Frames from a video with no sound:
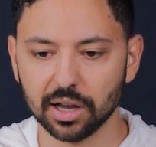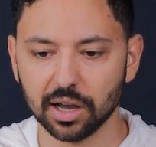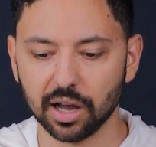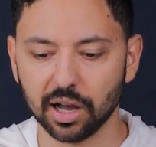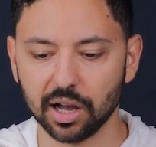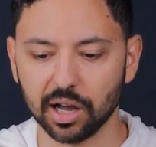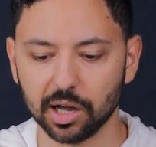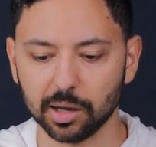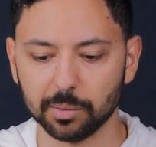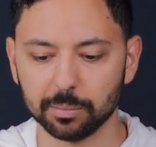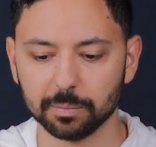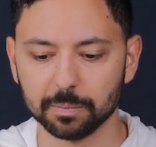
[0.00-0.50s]

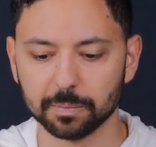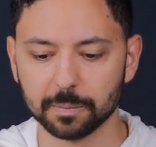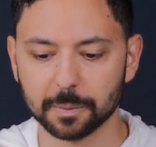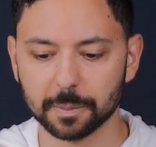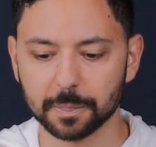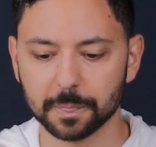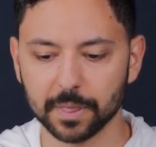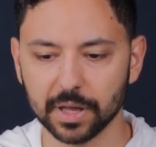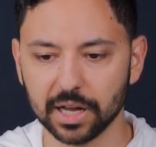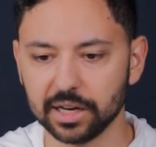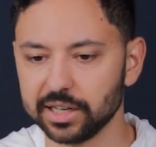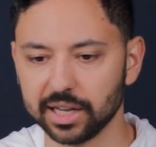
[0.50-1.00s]
And
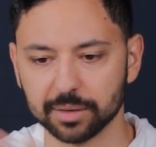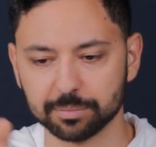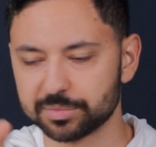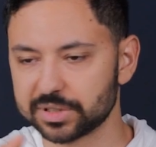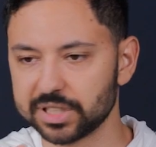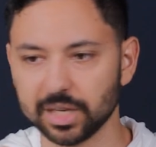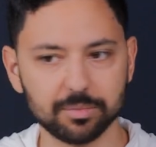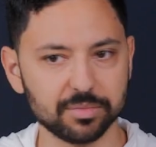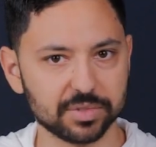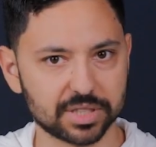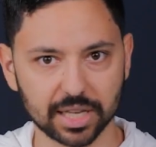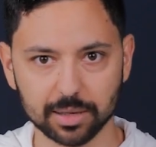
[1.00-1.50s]
yeah,
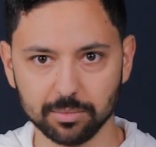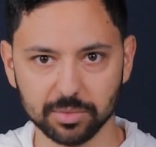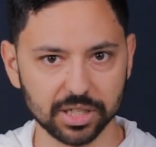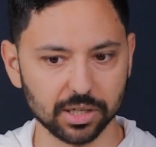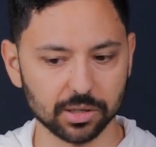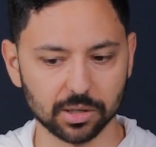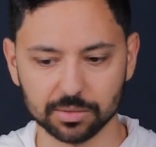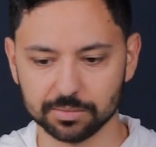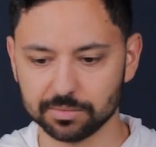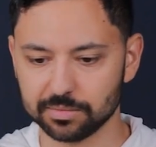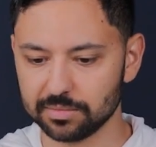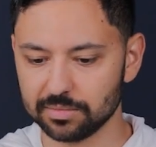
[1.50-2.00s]
same
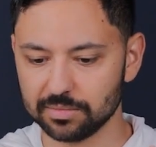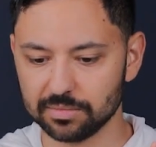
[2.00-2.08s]
deal.